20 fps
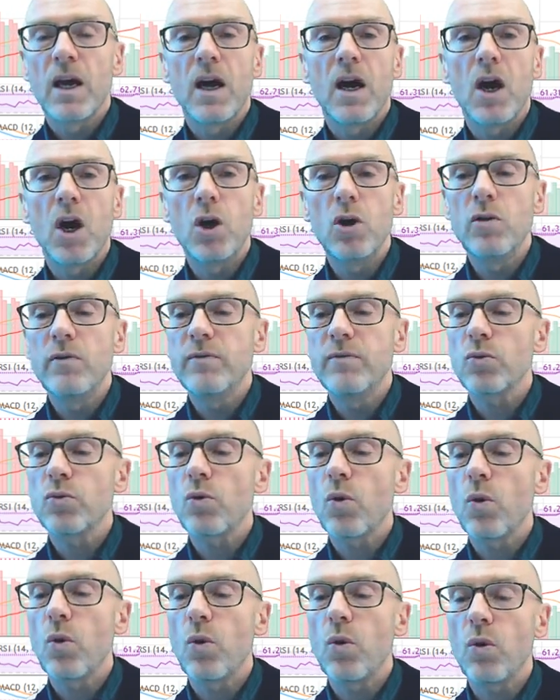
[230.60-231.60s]

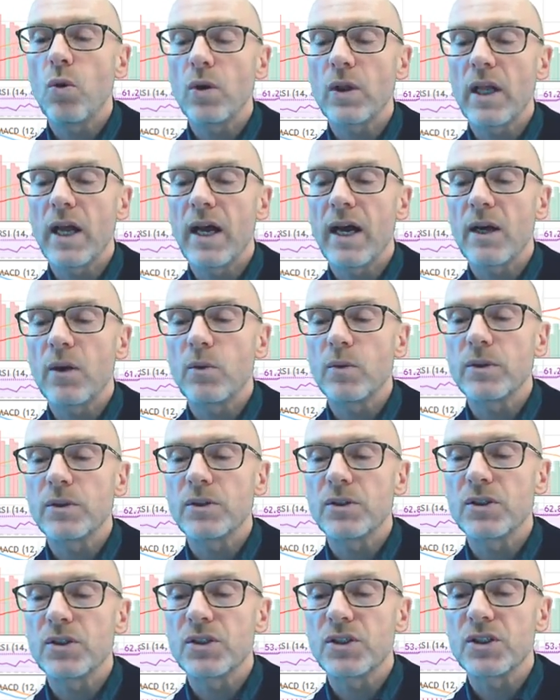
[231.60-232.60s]
Overall, I would
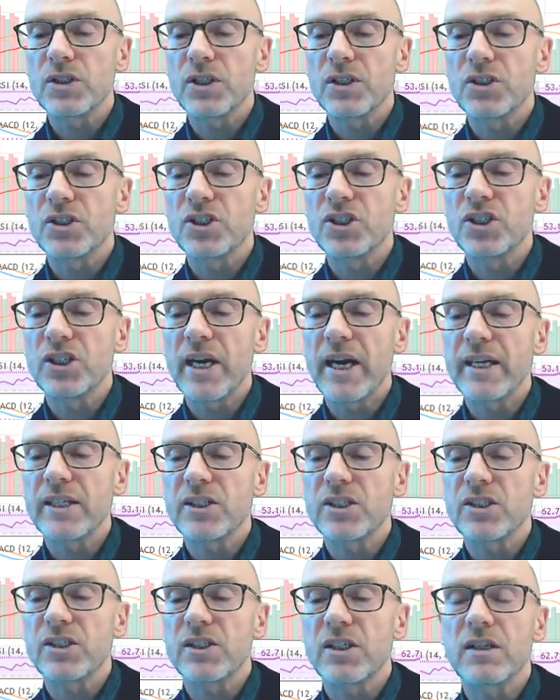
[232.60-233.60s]

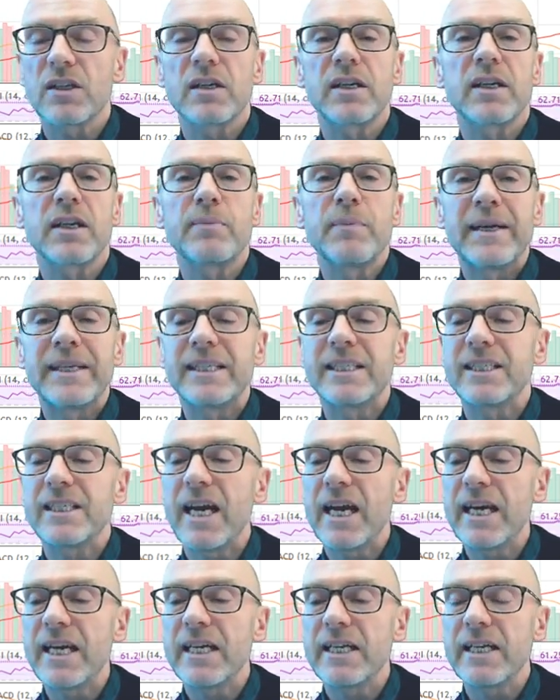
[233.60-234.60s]
suggest
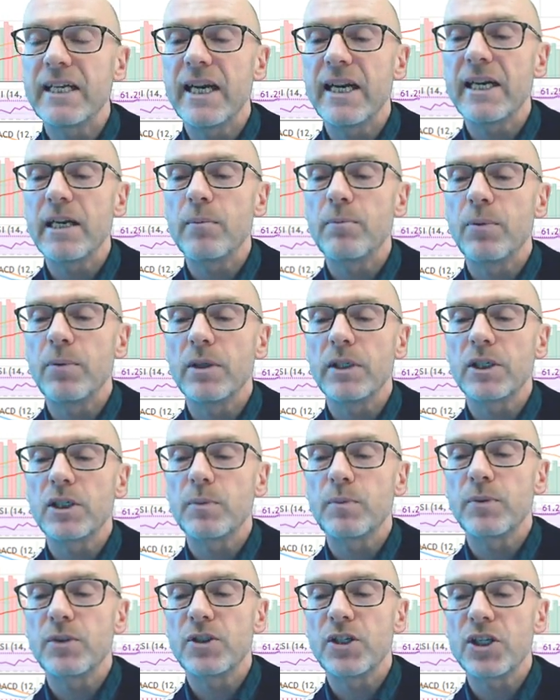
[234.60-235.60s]
maintaining any
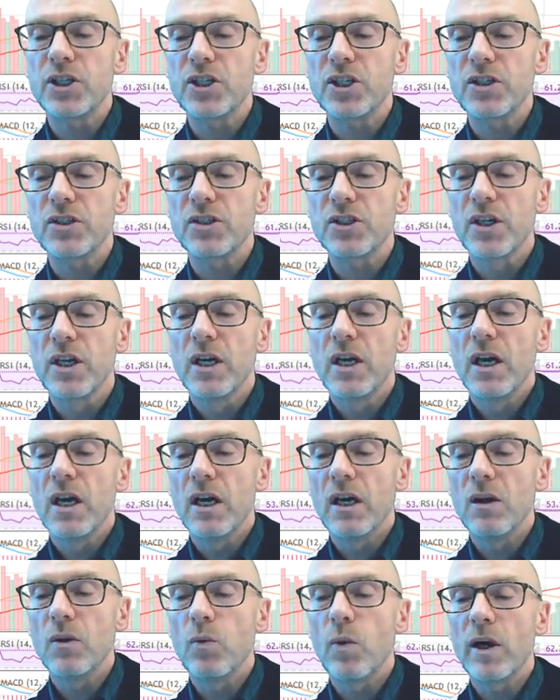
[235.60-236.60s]
bullish positions
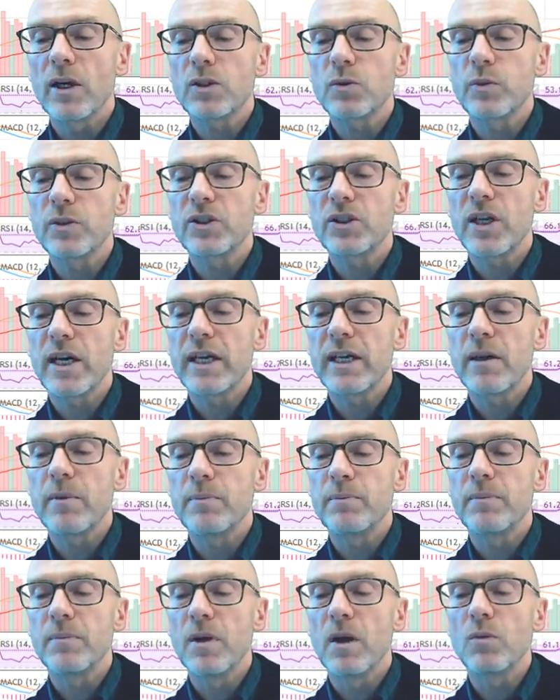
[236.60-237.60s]
whilst we stay
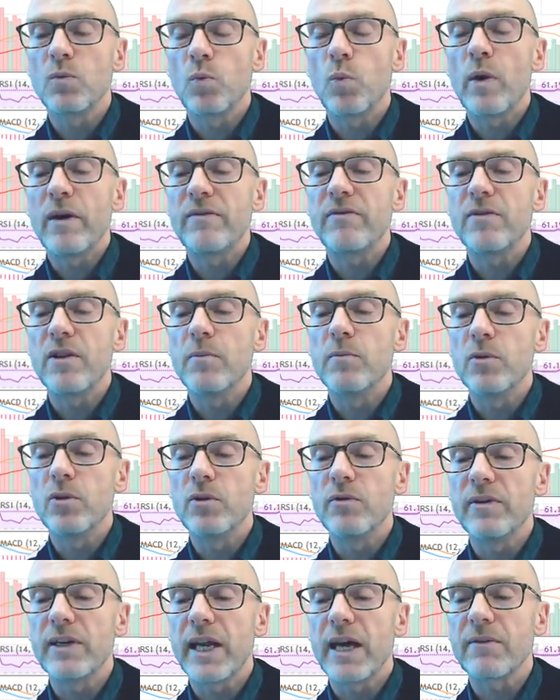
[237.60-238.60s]
with the
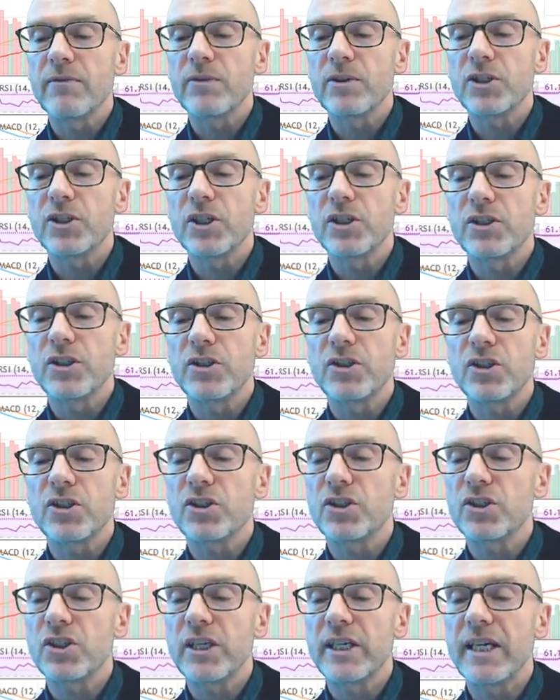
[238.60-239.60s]
moving averages and
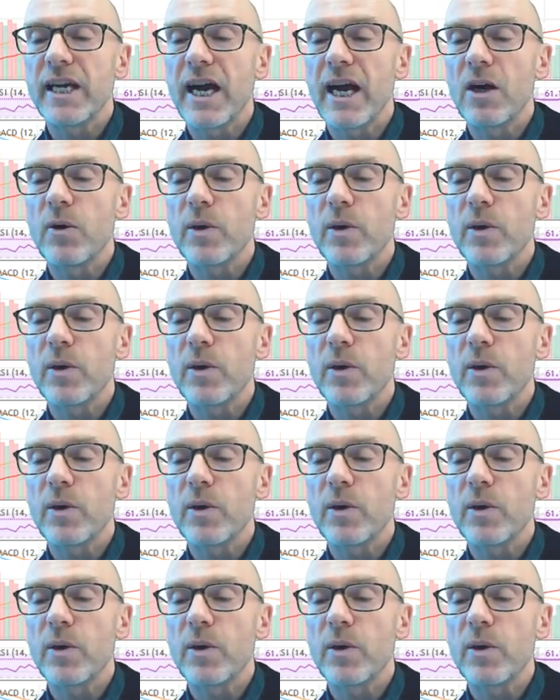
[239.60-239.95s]
just see how